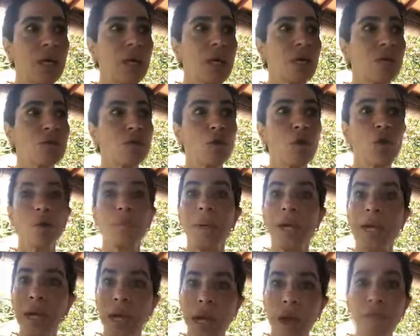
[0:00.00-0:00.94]
So you could be
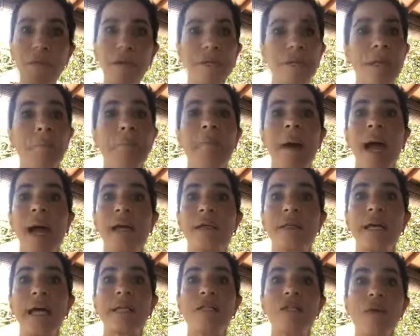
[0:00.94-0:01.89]
covered in
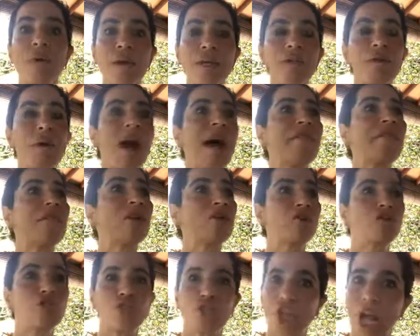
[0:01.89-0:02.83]
mud. As long as you have a
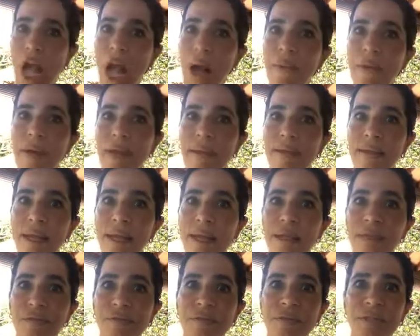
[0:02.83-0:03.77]
good shower in the
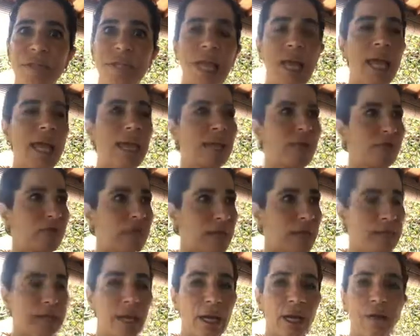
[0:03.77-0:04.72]
end of the day and you
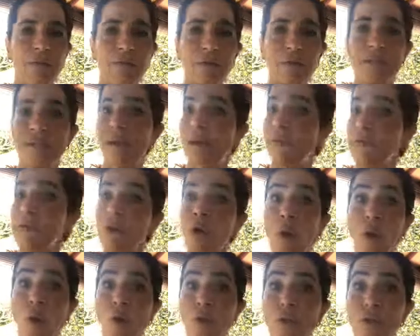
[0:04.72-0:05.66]
take care of yourself, you're
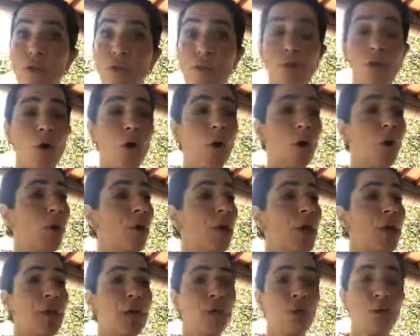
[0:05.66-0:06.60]
all good to go.
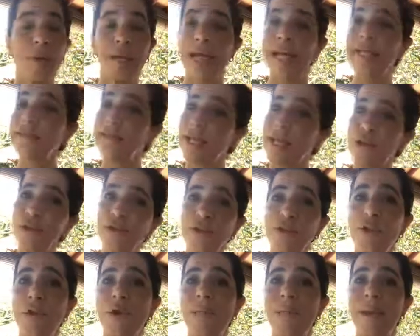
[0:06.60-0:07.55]
You're getting into
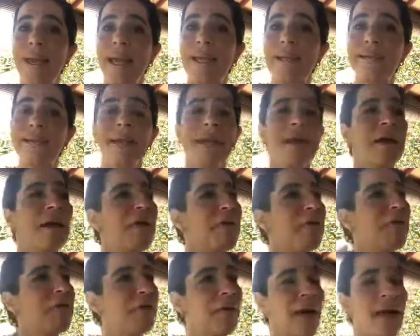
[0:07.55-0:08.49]
your bed
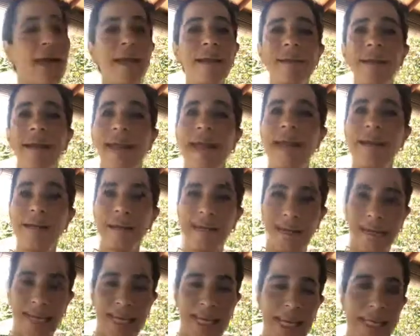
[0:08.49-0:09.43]
fine and
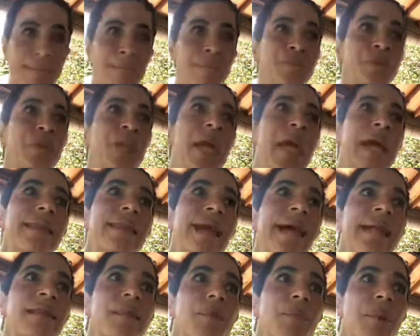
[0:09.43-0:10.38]
clean. And
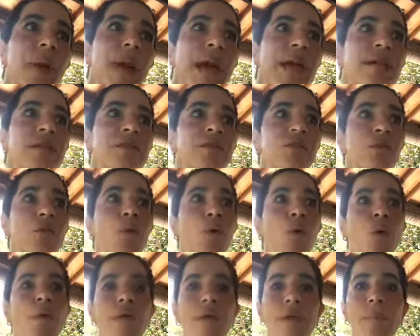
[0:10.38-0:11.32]
that applies to
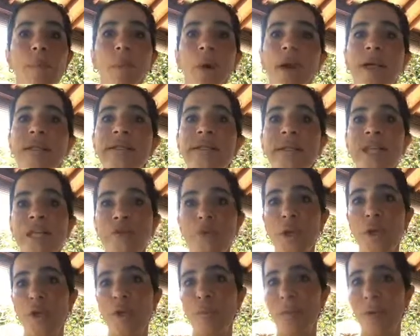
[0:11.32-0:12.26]
the poison that we
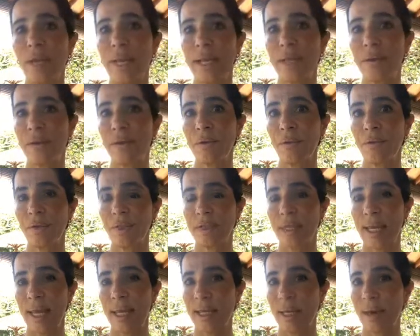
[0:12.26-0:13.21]
accumulate through the
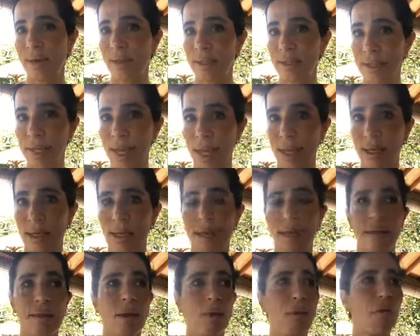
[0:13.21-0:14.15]
day in our
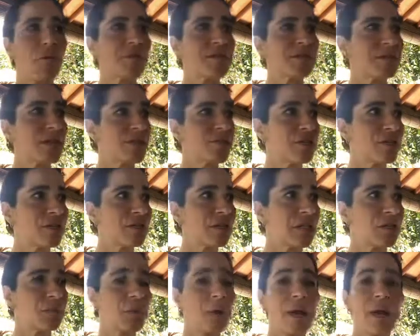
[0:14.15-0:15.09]
psyche, the conversations
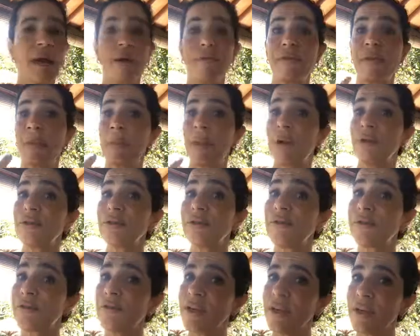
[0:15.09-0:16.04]
that we have, the amount of
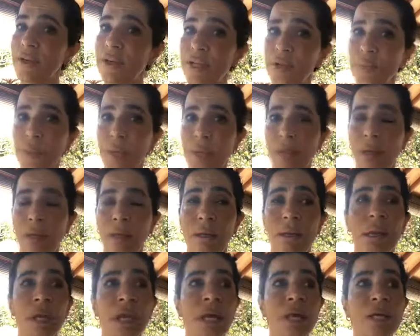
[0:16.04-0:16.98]
fear that we're
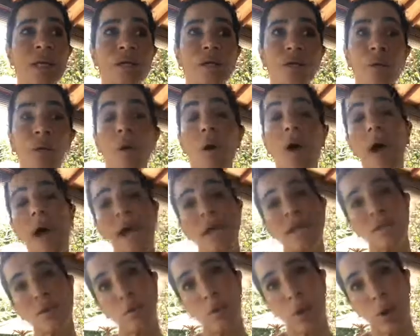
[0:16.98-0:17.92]
in. So
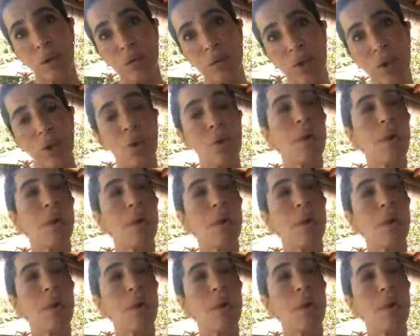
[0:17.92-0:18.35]
as you all know,